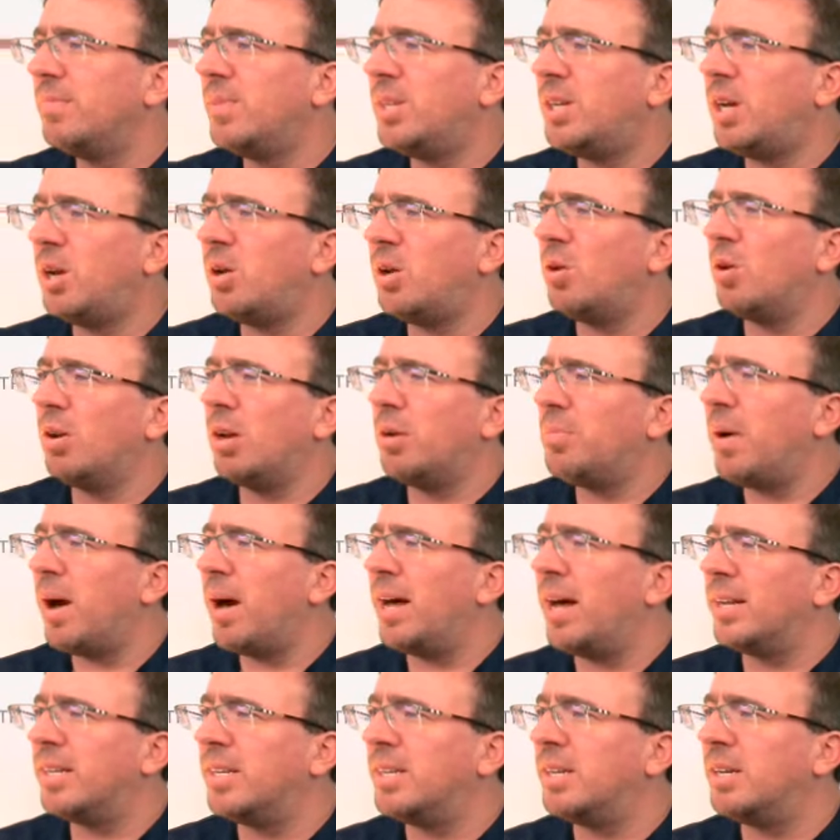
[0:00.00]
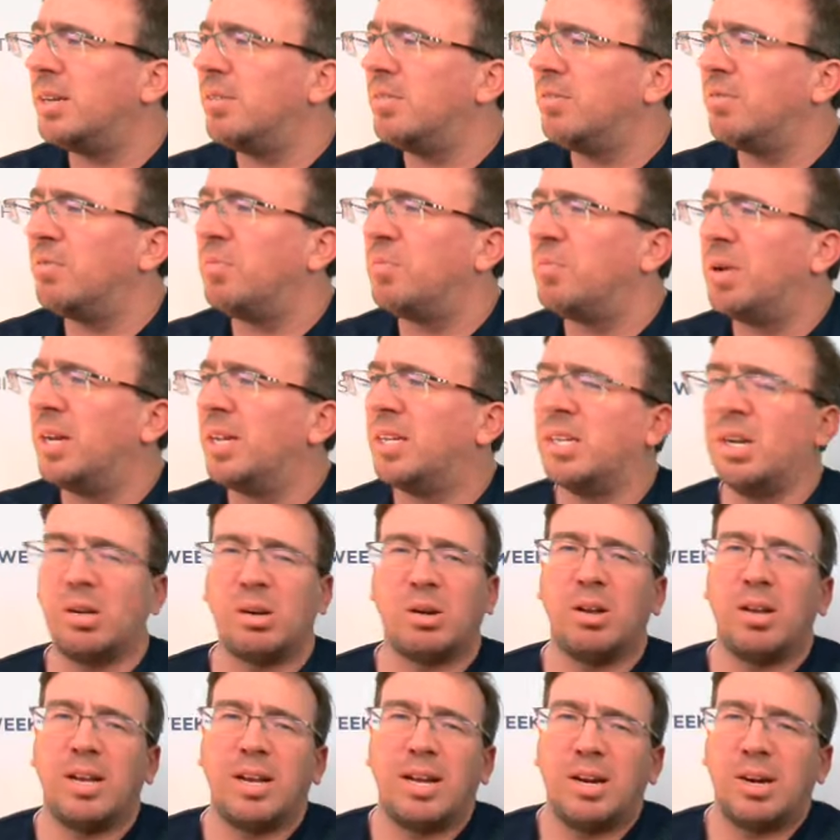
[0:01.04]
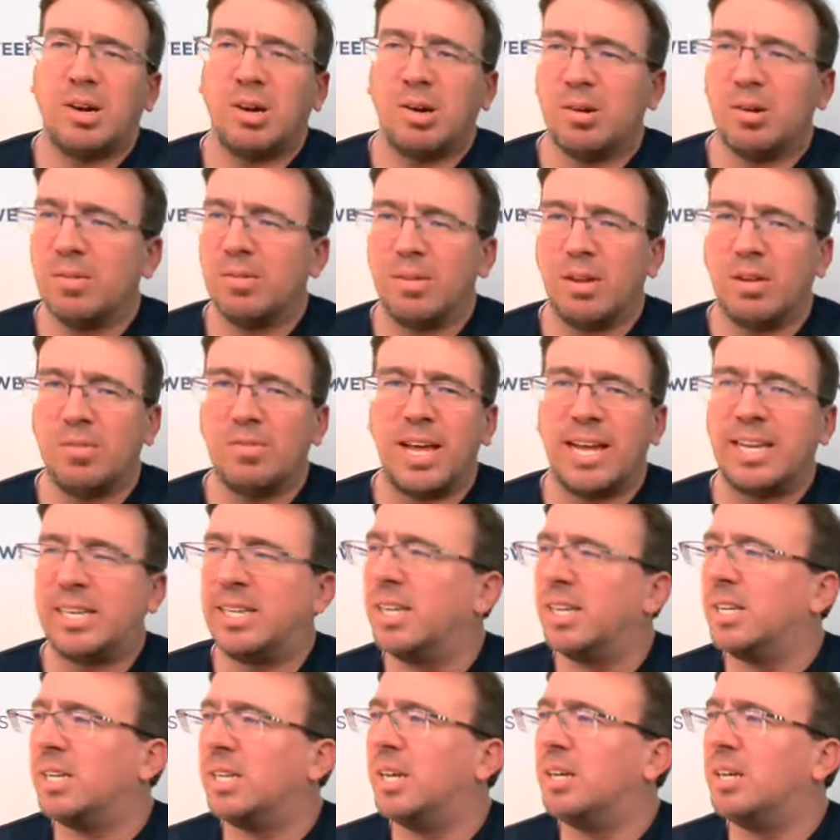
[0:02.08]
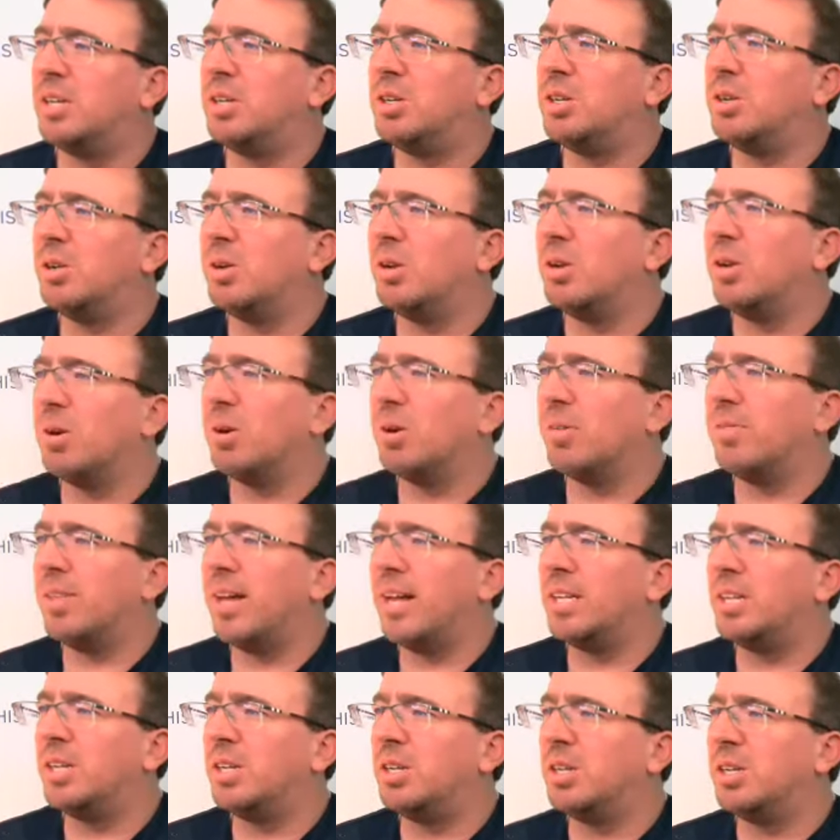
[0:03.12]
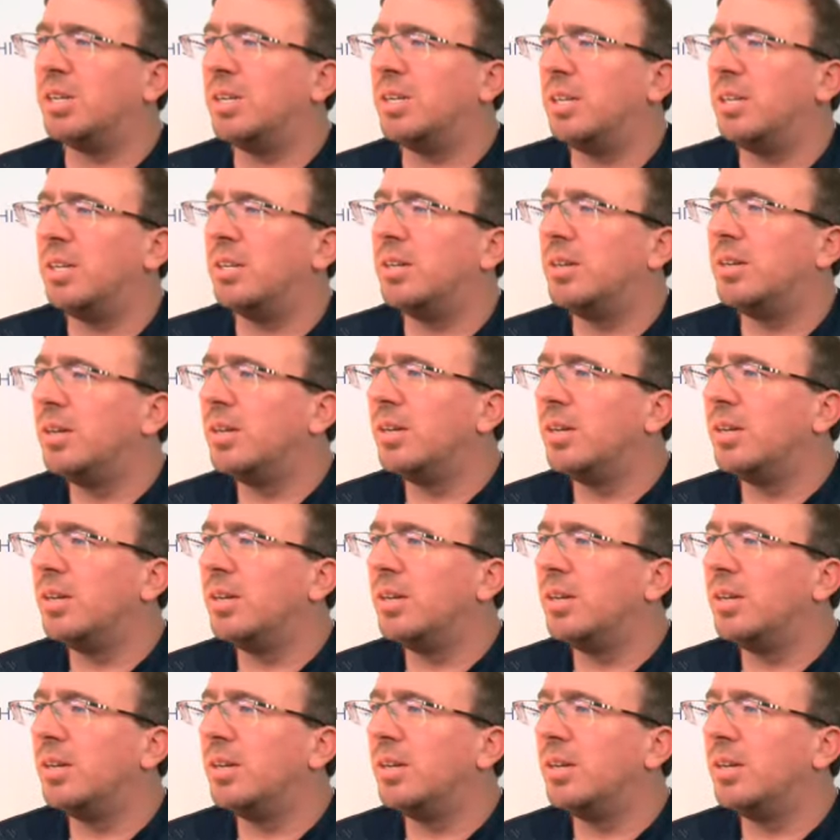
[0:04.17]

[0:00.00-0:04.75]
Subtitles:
generally positive, but it's unclear if that's intentional or if that's just